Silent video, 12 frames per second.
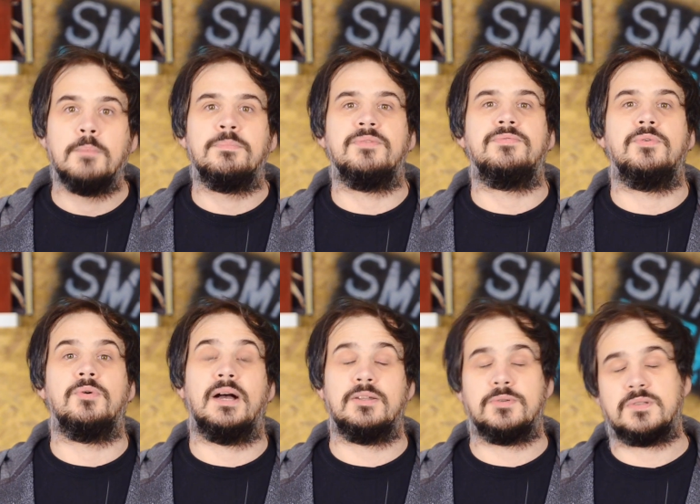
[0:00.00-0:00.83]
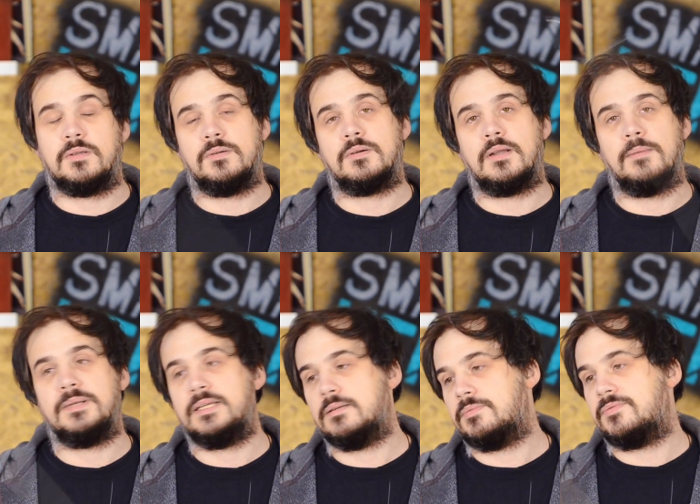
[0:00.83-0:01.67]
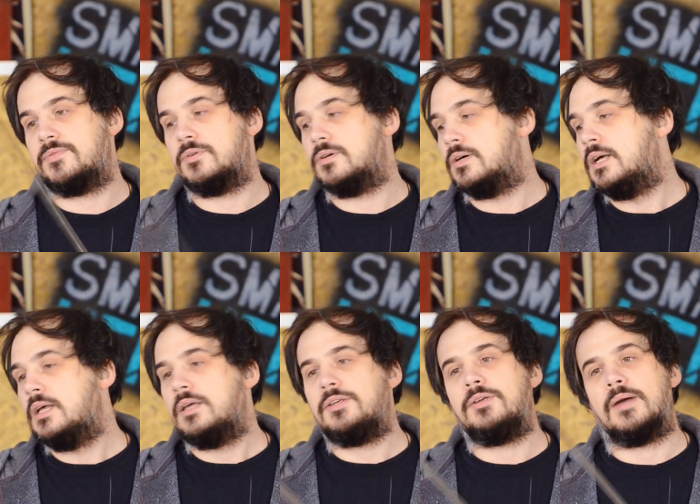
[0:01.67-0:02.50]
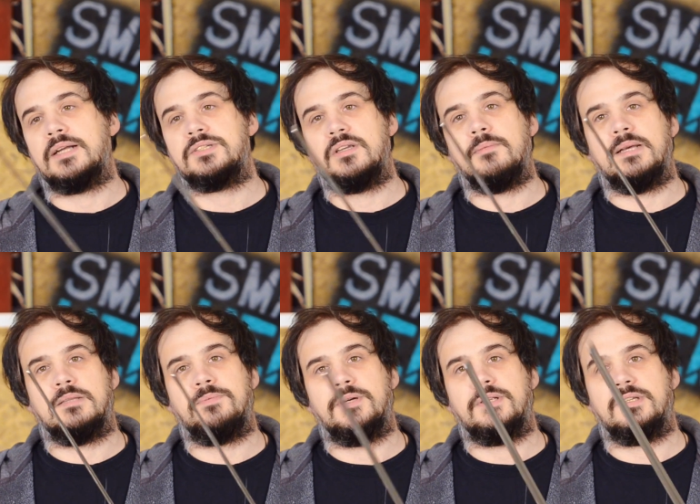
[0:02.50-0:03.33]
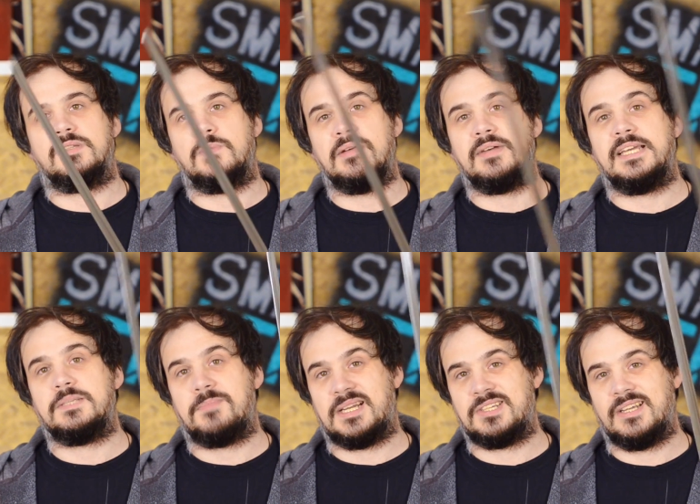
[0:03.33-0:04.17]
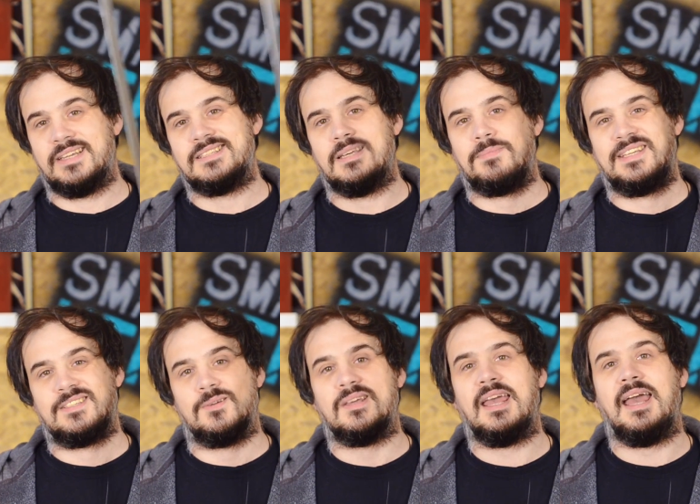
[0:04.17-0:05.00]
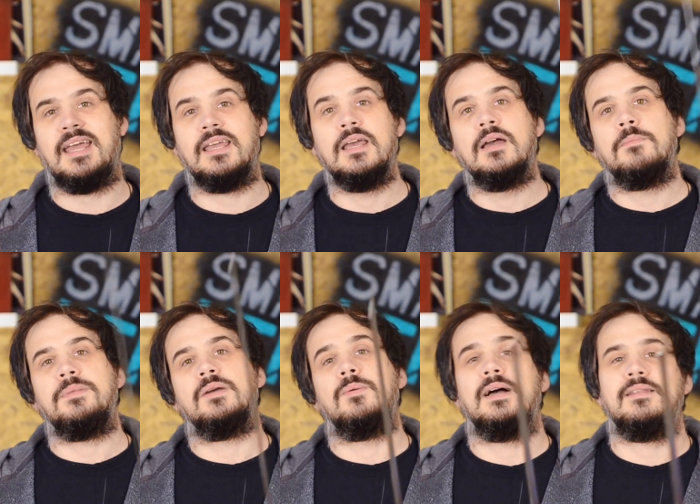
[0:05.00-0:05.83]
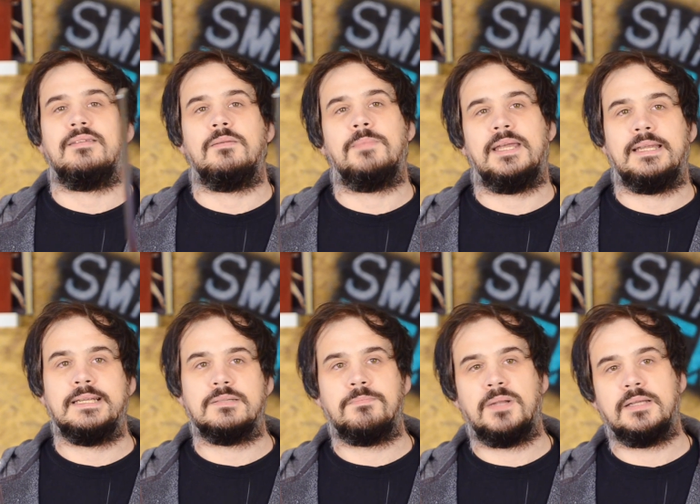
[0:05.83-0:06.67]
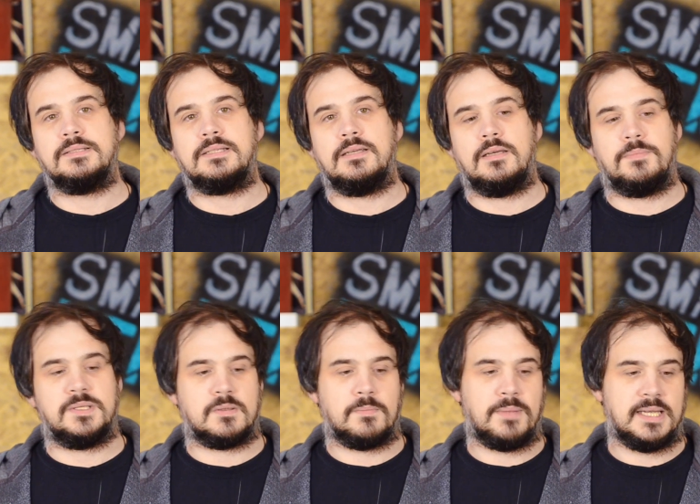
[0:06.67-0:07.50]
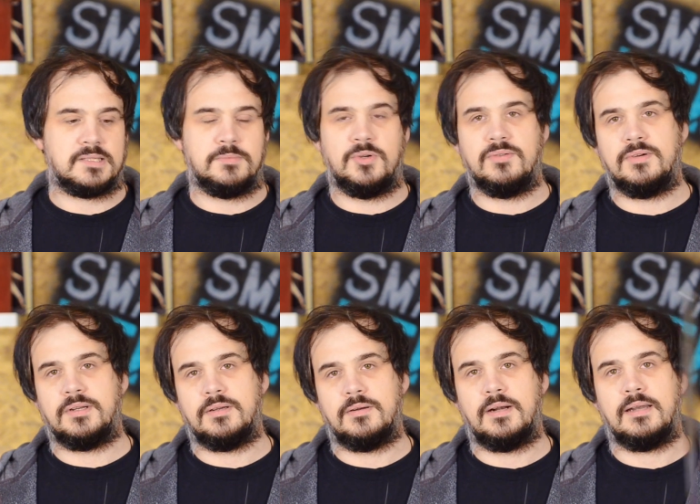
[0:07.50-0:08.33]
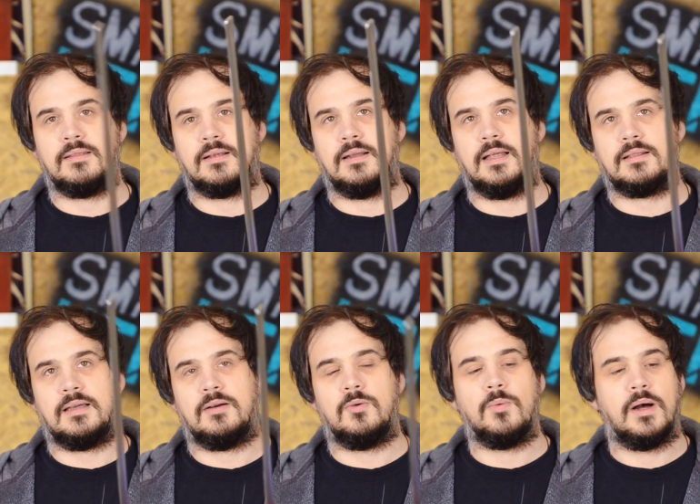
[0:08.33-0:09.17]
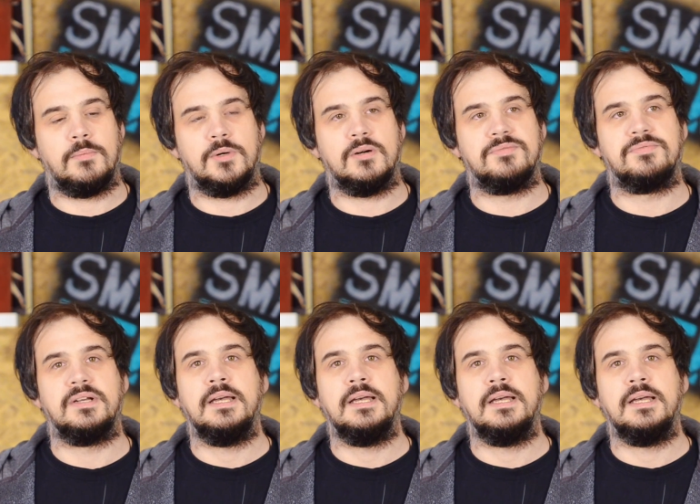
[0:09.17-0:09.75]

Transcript: before, and also your club leader before you actually make the purchase, whether a spatulated tip is okay. Be aware that you may need to blunt it, put some plastomorph on it or anything like that, or white morph.